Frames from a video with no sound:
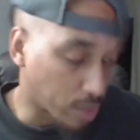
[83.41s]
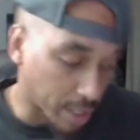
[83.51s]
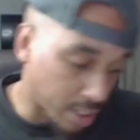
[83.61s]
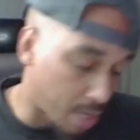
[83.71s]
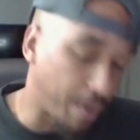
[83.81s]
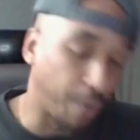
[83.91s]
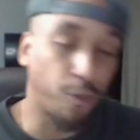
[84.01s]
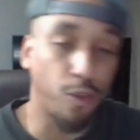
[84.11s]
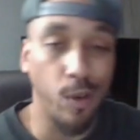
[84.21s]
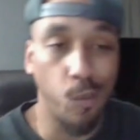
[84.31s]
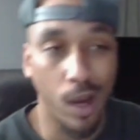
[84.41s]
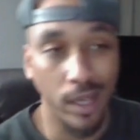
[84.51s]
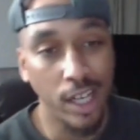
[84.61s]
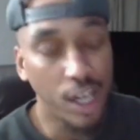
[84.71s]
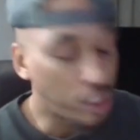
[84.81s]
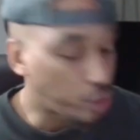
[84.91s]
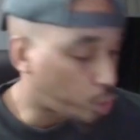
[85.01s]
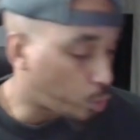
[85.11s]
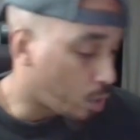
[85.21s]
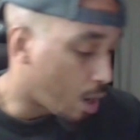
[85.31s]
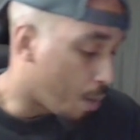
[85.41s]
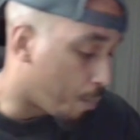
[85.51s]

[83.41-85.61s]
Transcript: So it's gonna be 3-1 to